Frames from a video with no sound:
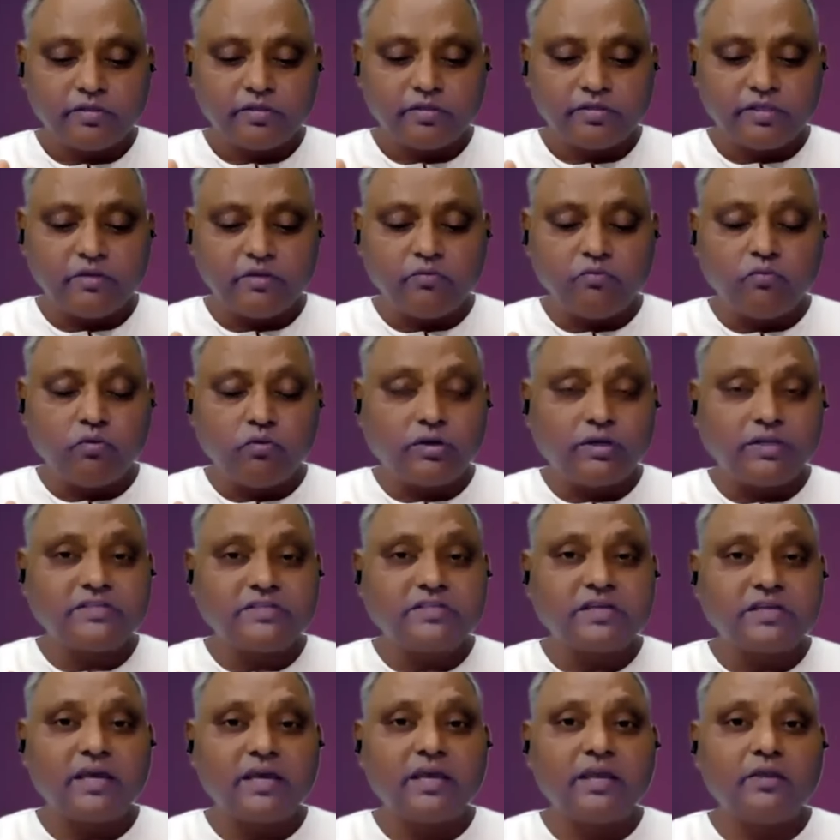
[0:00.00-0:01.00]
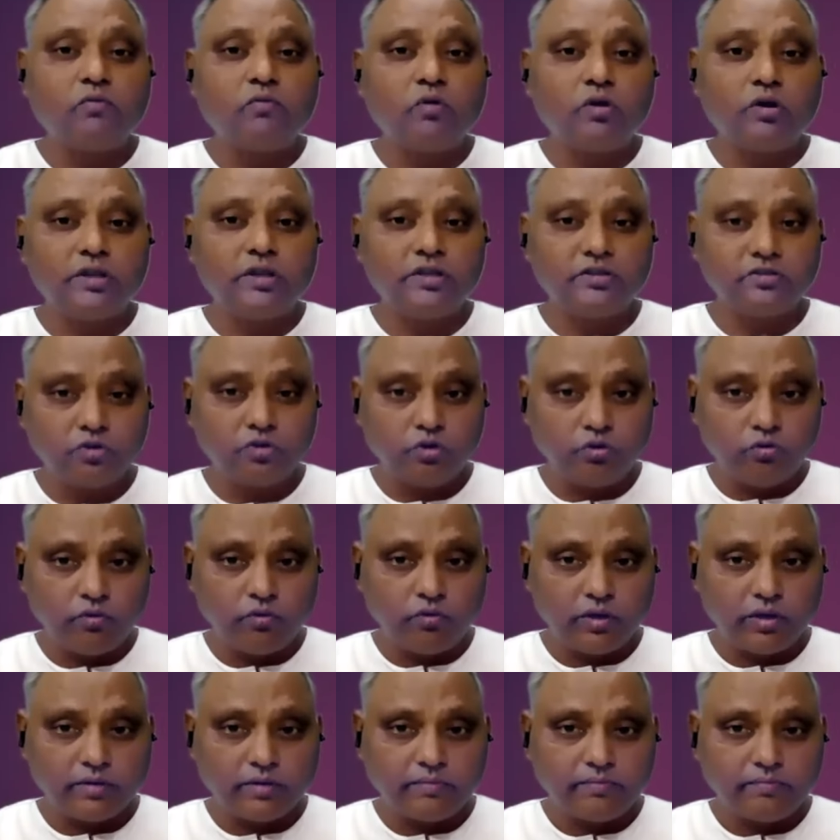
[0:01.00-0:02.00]
Then what is higher, what is
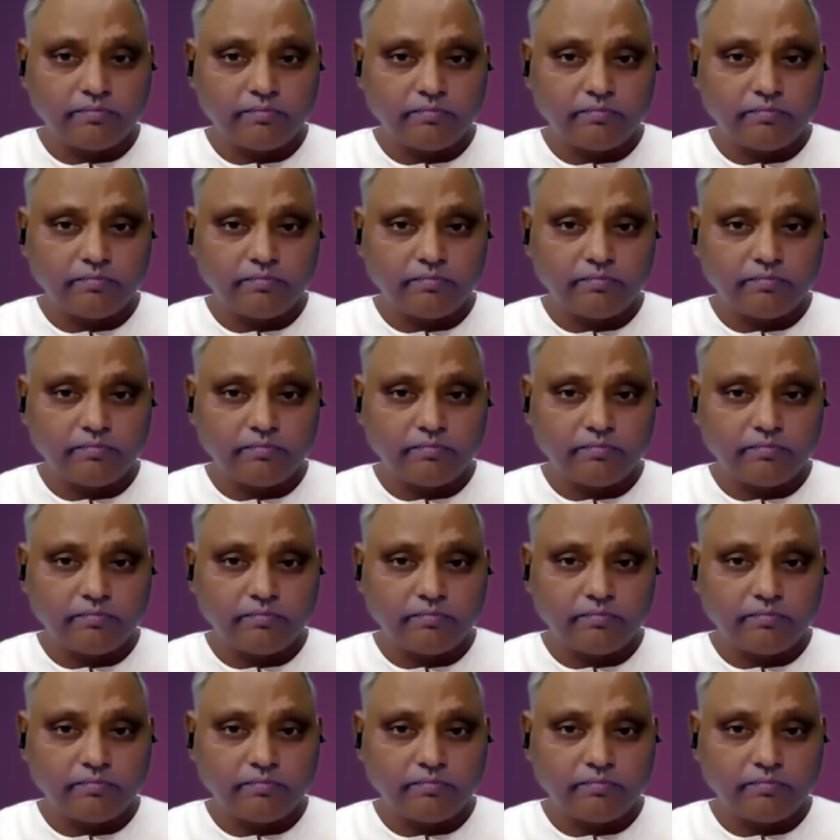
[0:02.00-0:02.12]
lower?